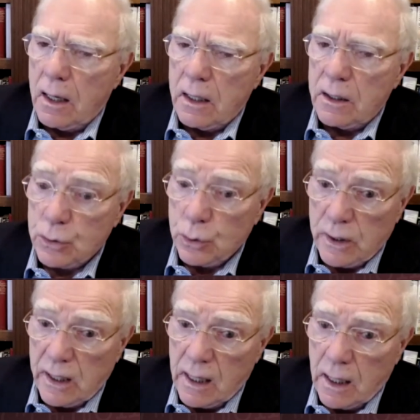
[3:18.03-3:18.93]
is who
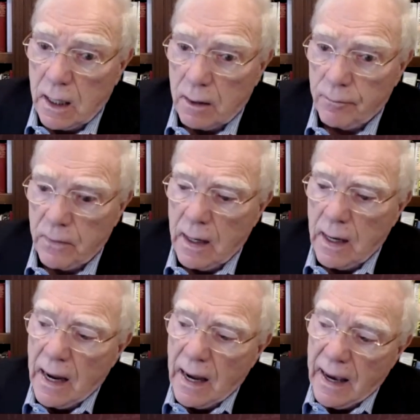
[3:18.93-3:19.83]
they are.
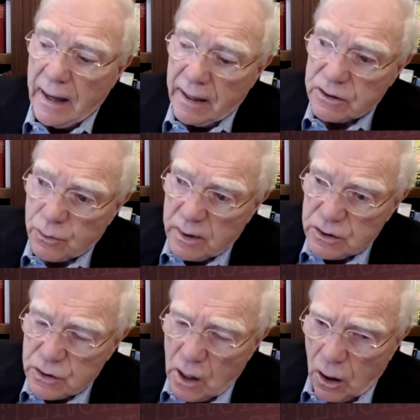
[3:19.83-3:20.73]
And as a
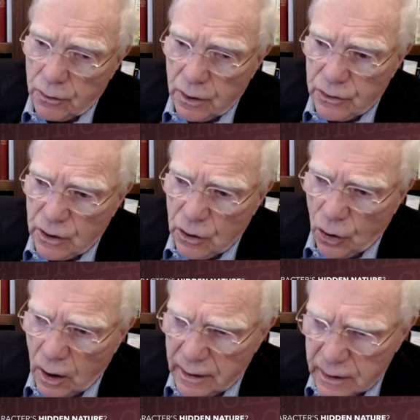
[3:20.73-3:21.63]
result, the
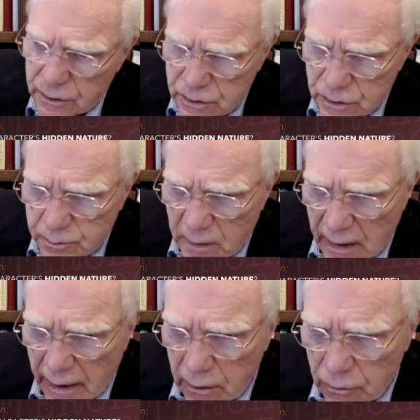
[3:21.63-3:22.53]
audience's
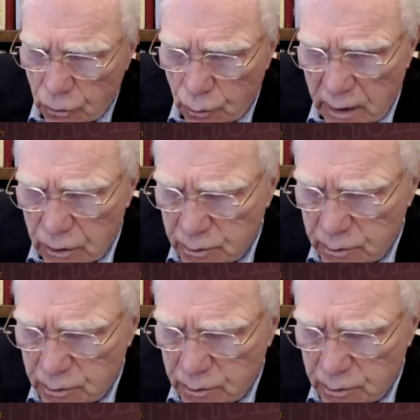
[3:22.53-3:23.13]
mind, or the reader's